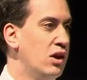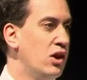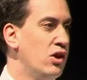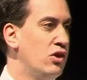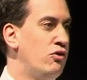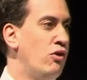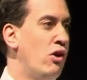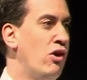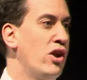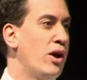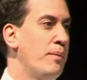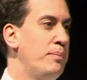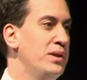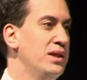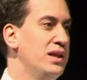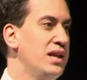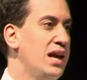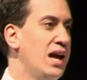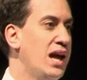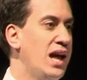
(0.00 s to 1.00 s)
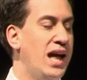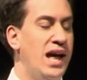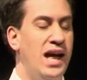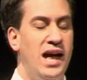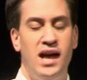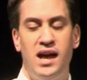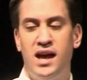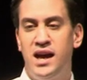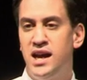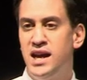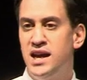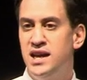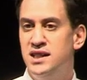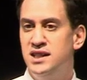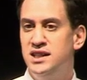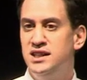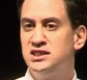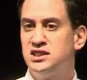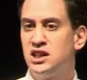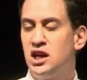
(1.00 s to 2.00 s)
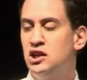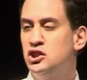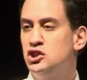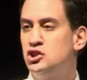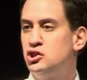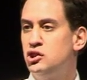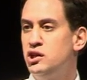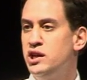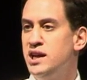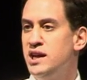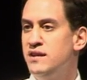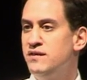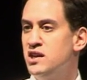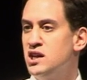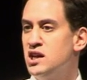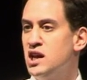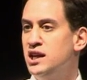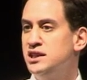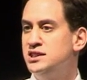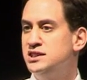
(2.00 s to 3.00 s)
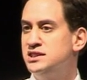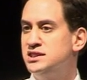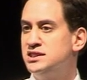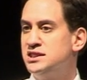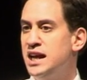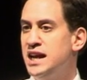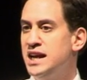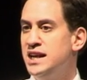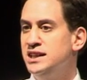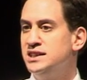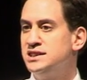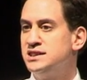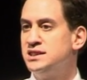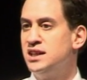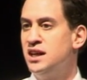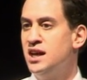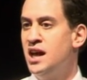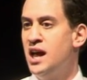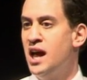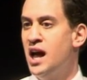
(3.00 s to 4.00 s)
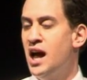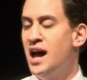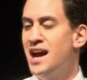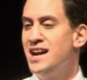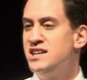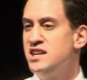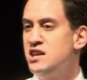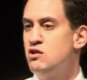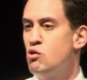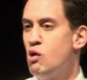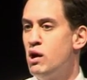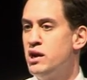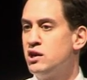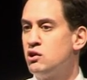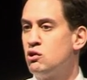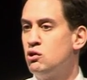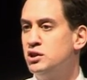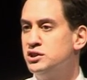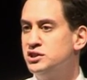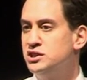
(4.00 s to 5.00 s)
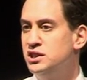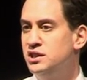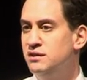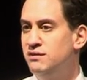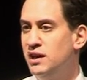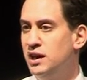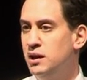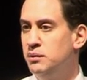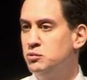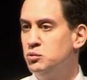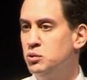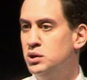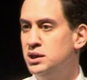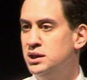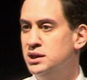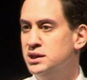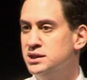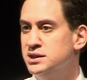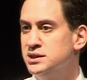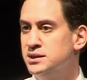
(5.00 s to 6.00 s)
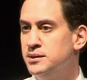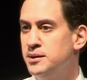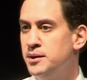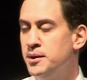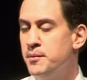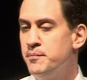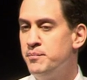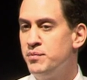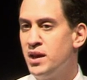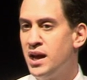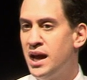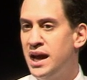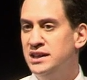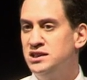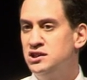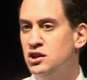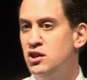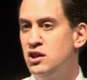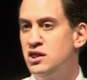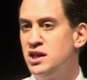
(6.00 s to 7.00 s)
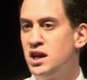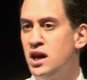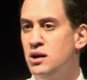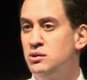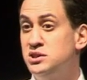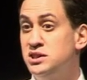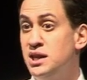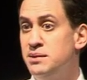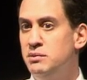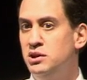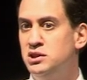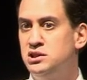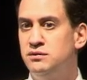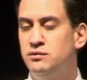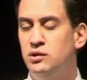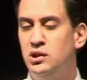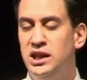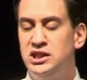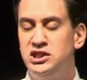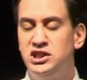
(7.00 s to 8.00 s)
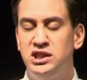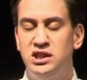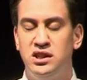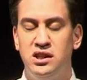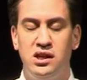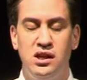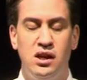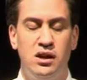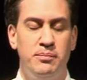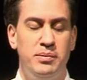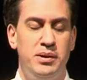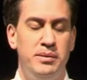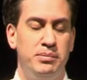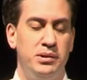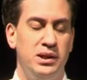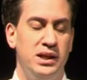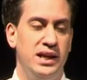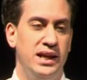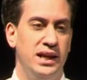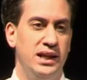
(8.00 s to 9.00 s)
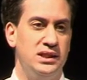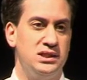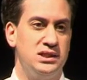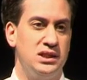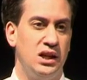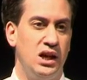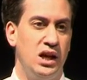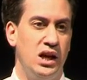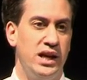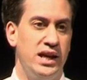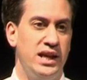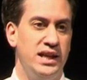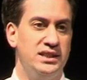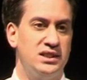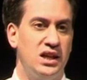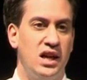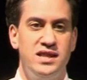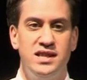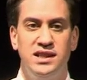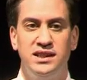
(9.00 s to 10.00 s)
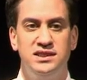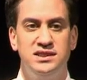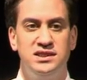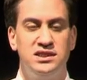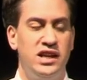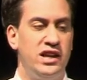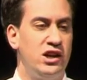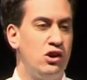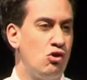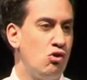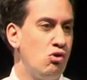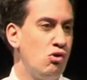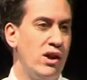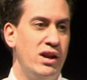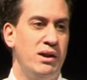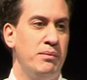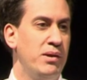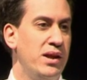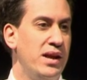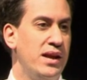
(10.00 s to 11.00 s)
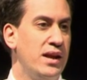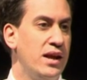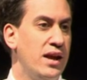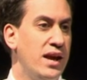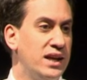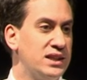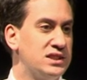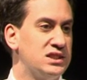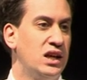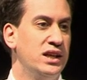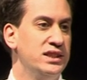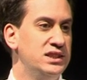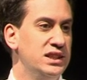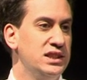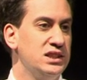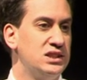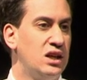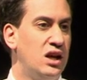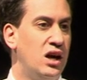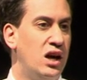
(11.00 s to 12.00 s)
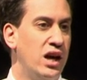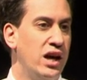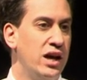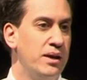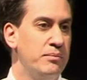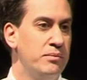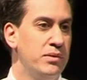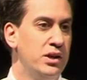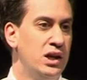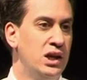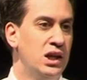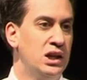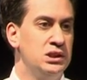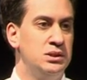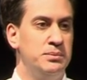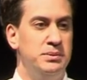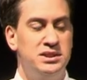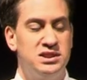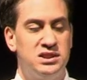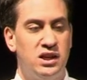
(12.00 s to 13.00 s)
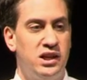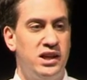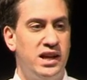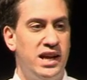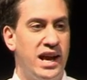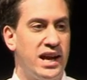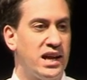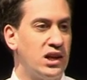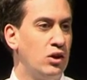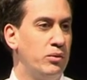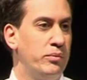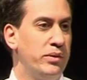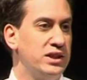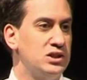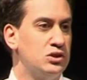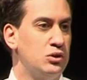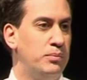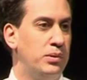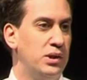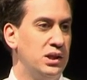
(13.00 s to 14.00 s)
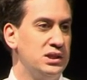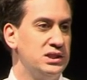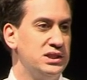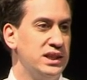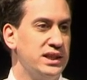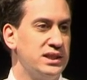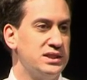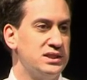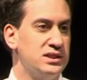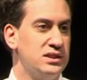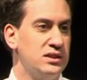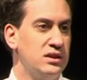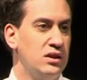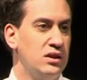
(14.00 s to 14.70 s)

Thrown up in the air in this country, in the United States, indeed right across the developed world. And so the thing I would say most of all actually to the young people here tonight is I think this is an incredibly exciting time to be studying economics or politics,